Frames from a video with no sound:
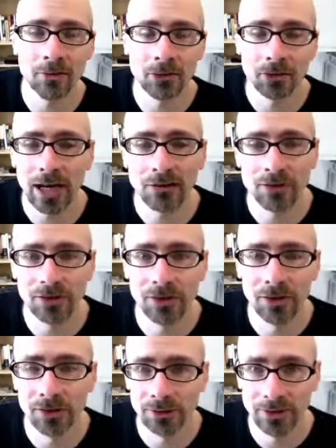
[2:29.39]
will crash the
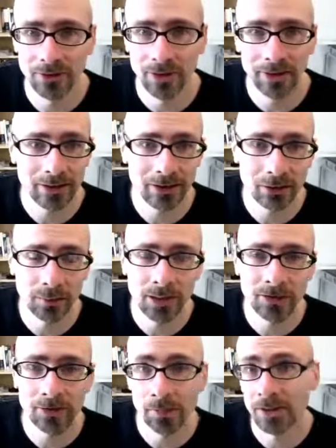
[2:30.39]
dollar is highly
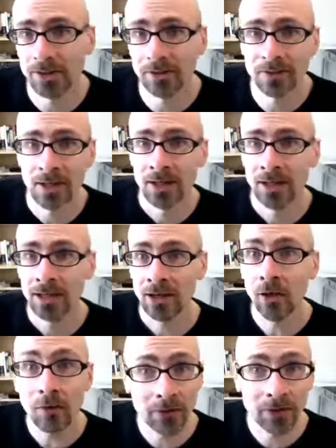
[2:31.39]
dubious because
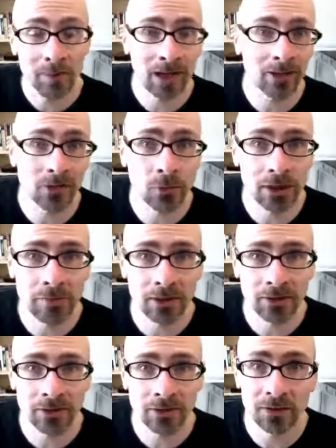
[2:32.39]
over the past 20
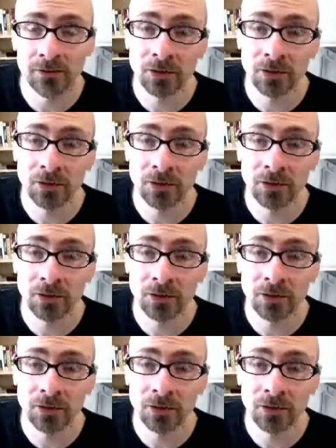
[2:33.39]
months,